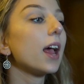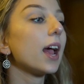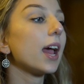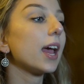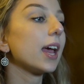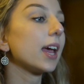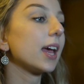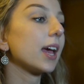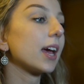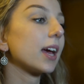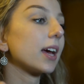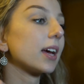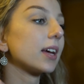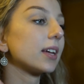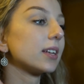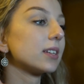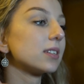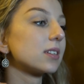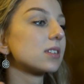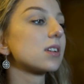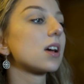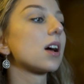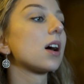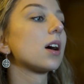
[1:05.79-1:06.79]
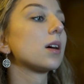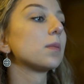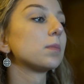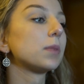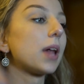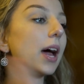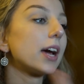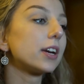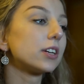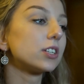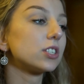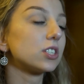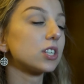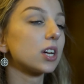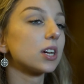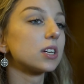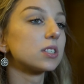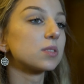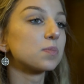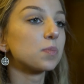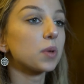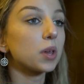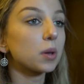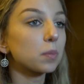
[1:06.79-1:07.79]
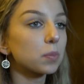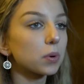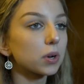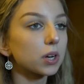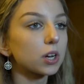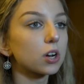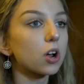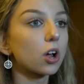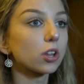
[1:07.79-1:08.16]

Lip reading: and liner does make putting